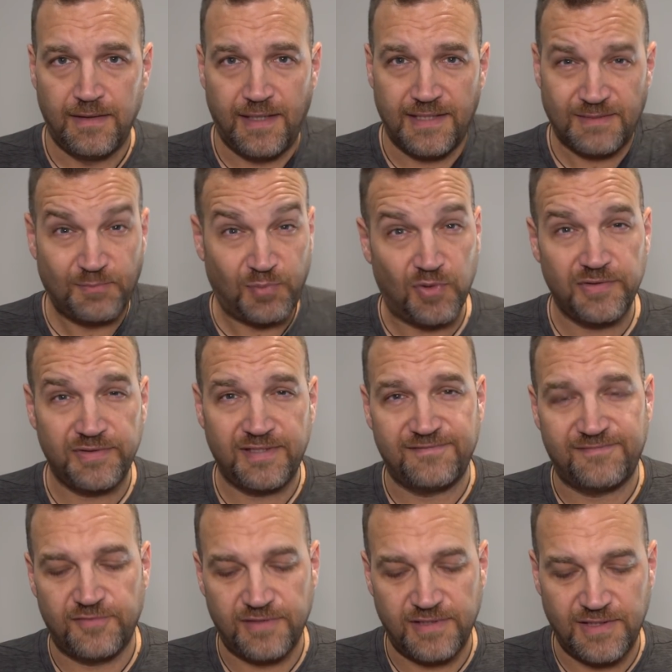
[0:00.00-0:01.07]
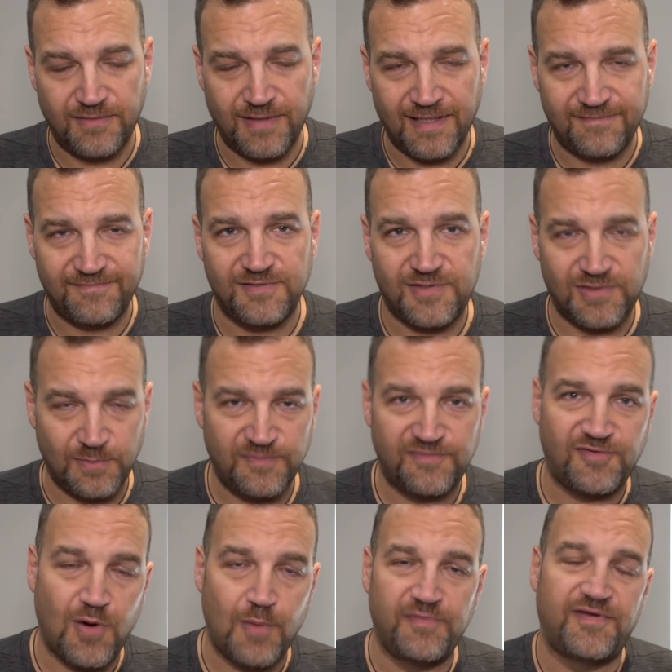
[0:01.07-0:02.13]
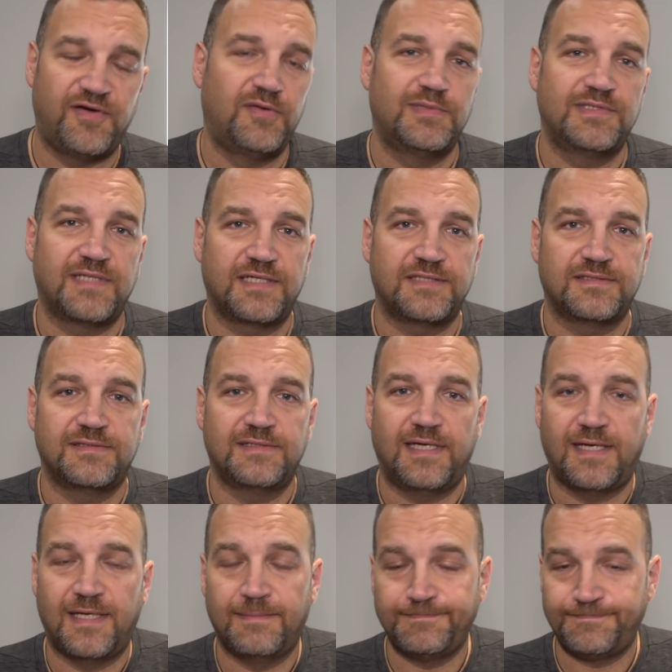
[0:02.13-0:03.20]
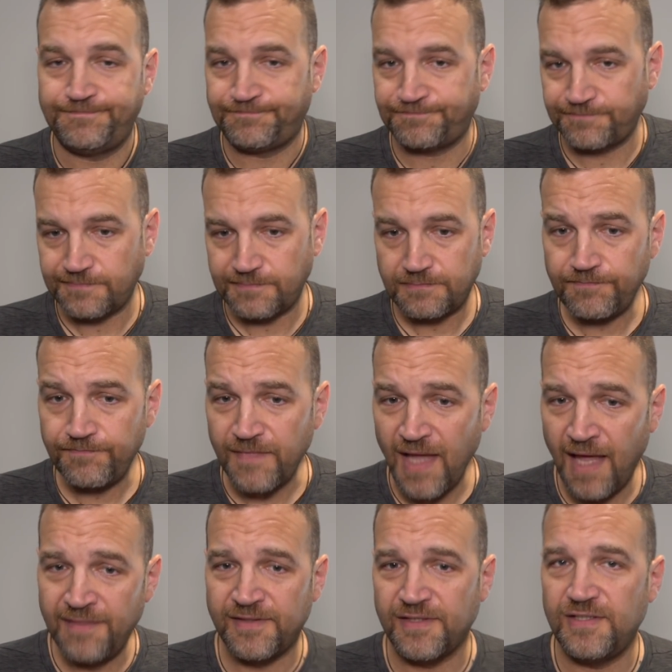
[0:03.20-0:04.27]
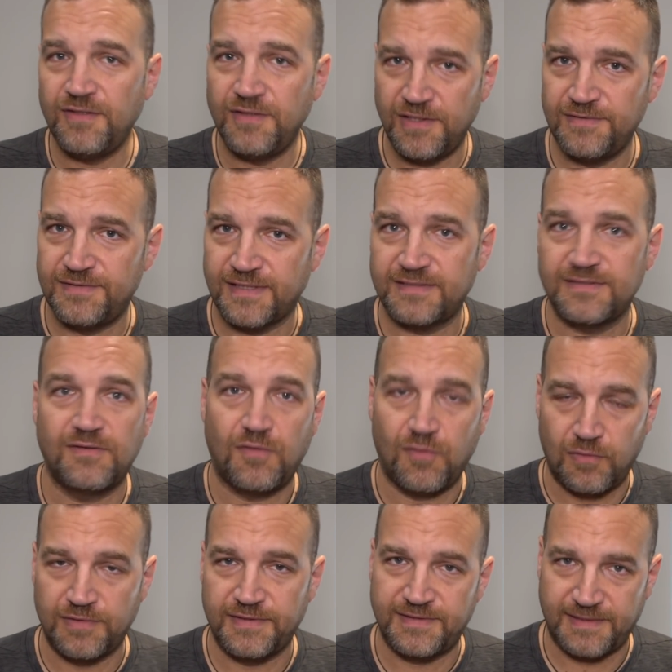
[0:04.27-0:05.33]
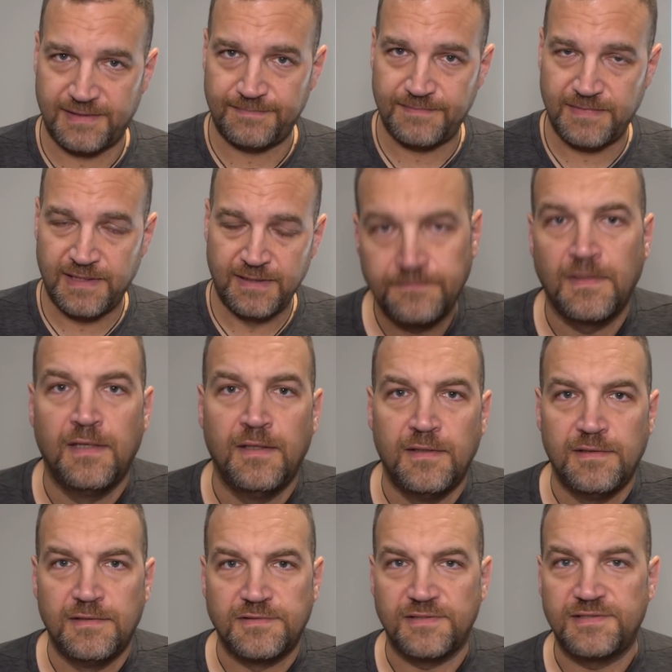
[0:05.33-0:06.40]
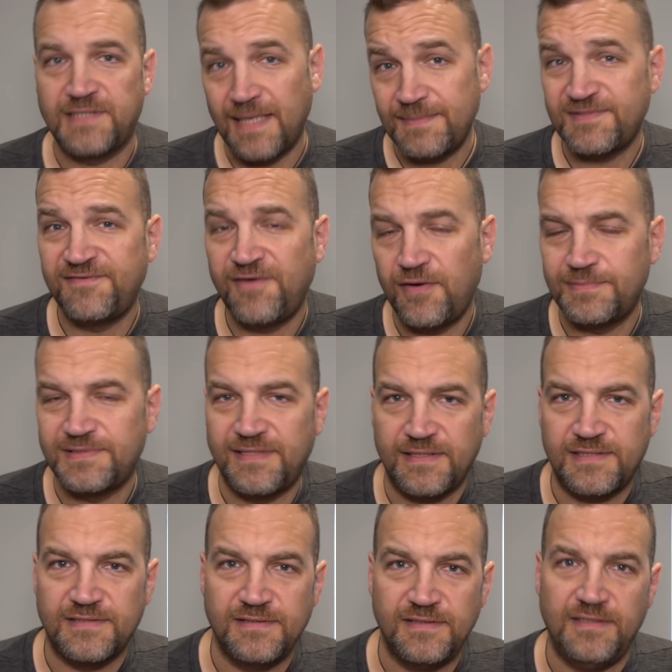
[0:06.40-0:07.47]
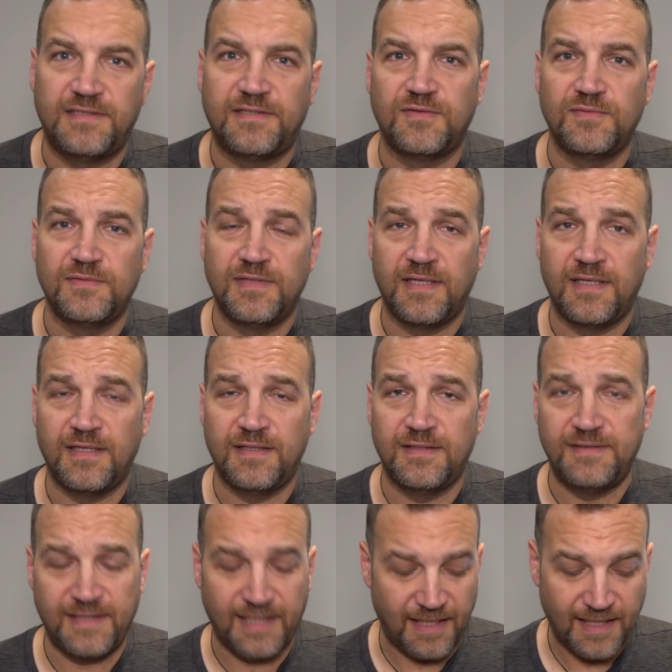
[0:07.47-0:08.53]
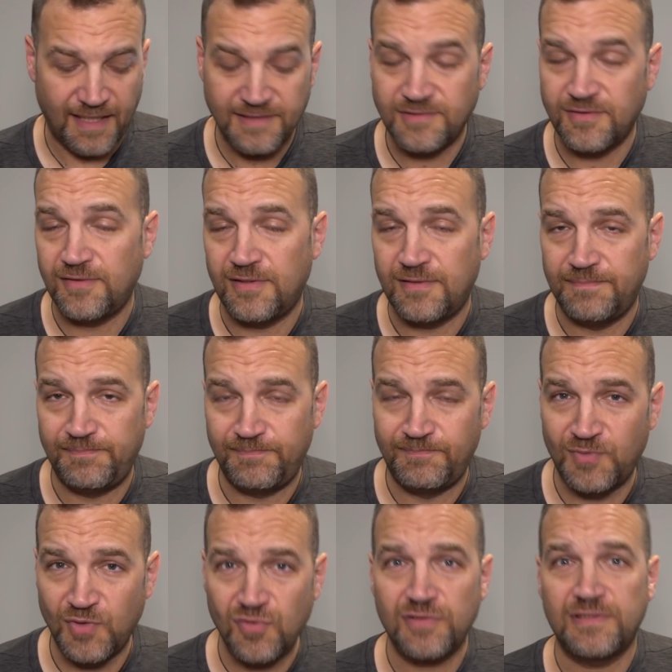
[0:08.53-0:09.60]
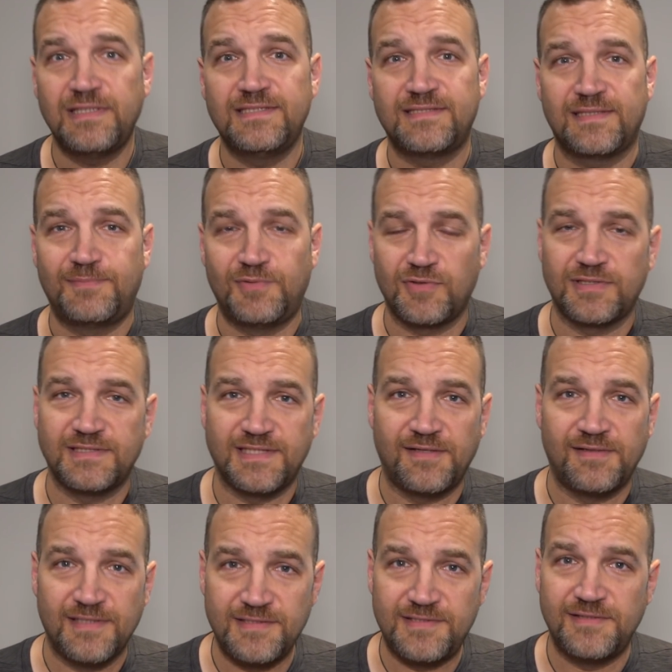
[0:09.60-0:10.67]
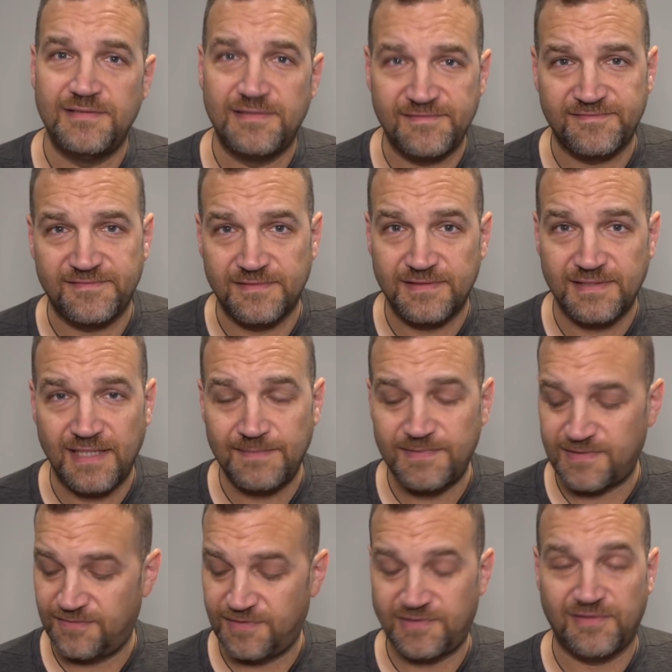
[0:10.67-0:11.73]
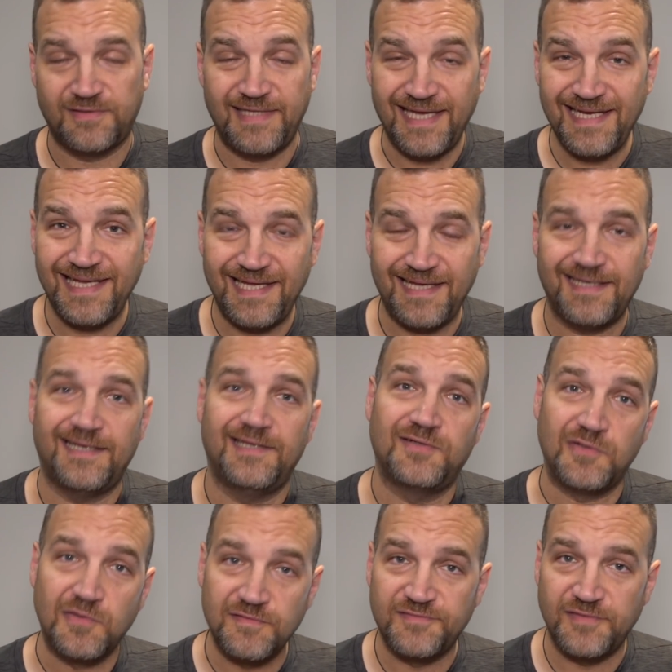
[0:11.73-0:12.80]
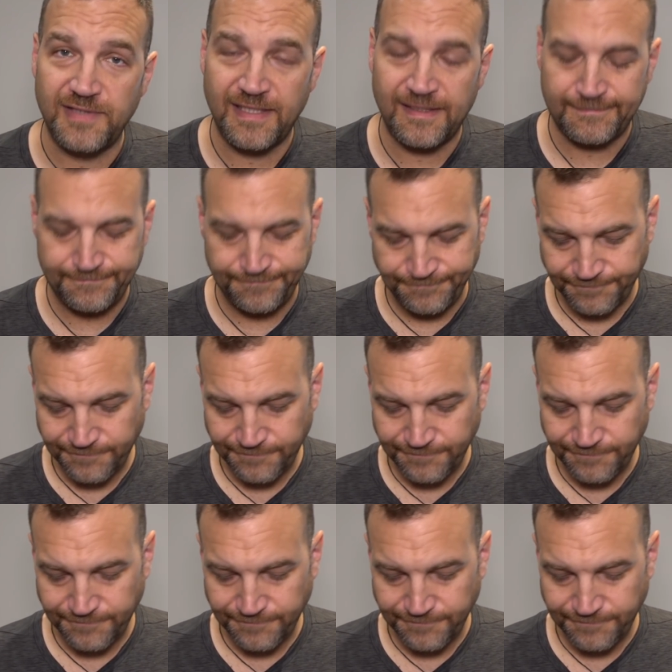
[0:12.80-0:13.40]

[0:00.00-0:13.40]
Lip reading: It's important, therefore, that you have some form of hearing protection and that you use it all the time. So the types of hearing protection that you can get your hands on are broadly sort of broken down into two different types, which are in-ear and over-ear.